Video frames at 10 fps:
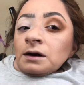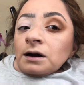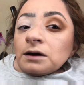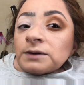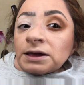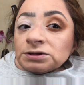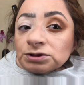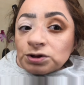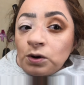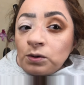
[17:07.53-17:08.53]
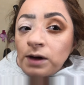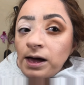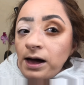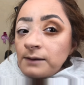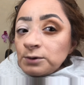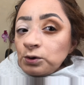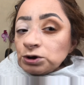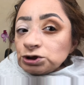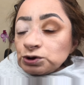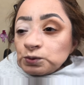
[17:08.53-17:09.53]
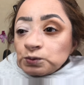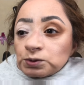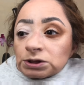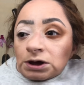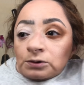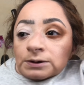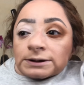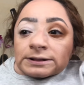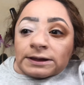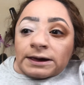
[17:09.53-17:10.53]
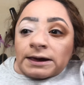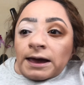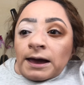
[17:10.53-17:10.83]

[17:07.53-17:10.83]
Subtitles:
Alright, so I'm going to really quickly